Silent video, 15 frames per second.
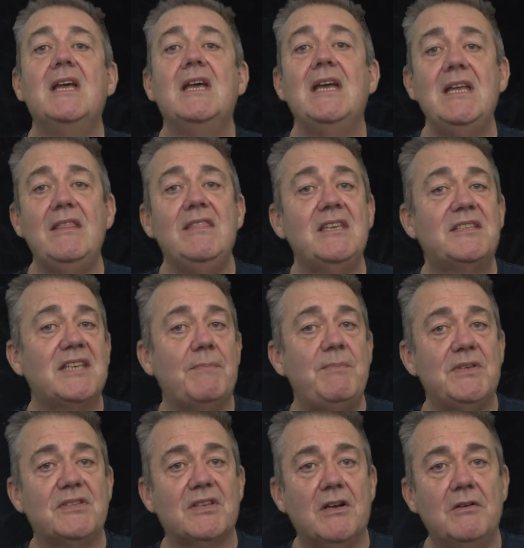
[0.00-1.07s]
In this
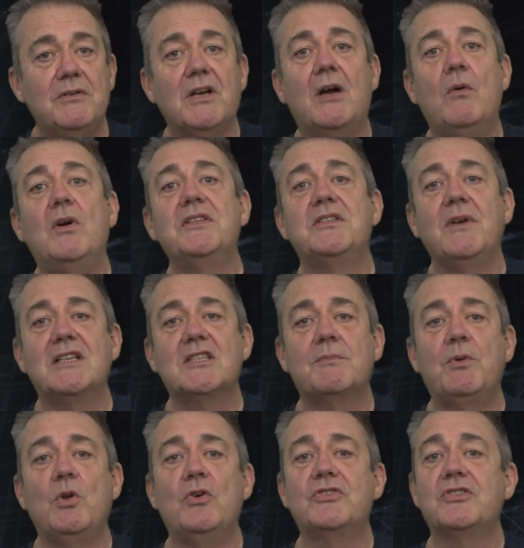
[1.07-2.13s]
episode, I want to
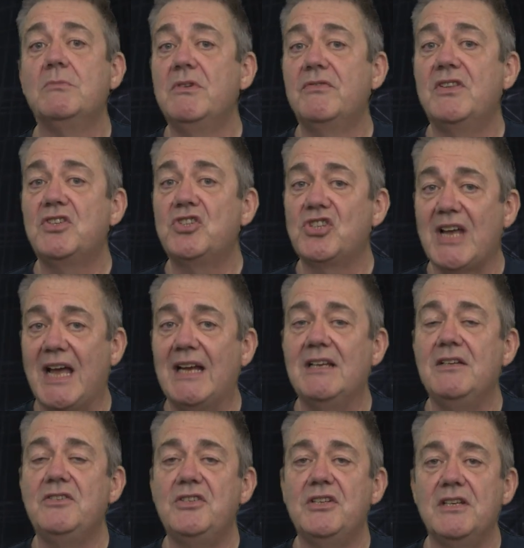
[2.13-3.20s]
explore some of the
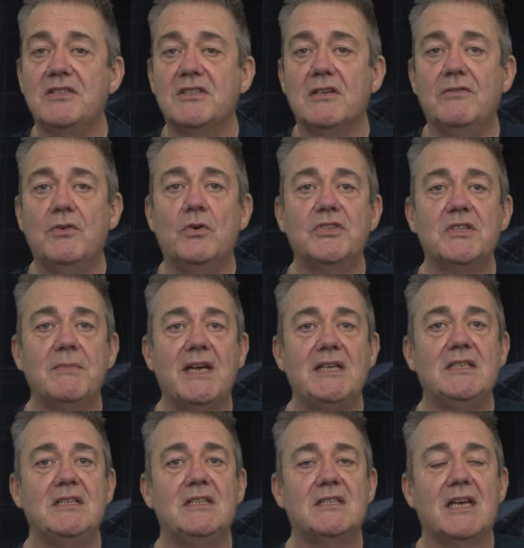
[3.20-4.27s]
challenges of
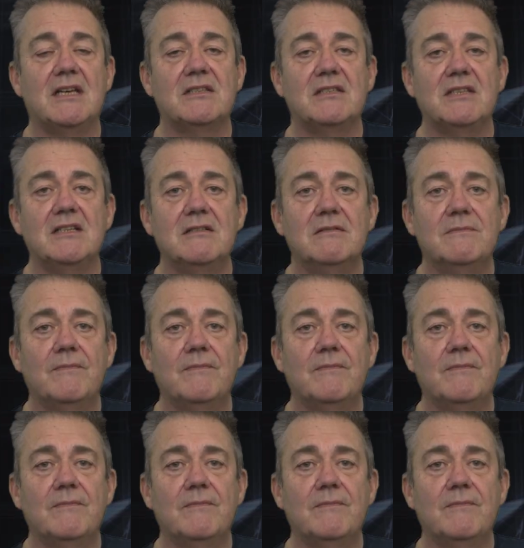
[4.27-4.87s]
automated testing.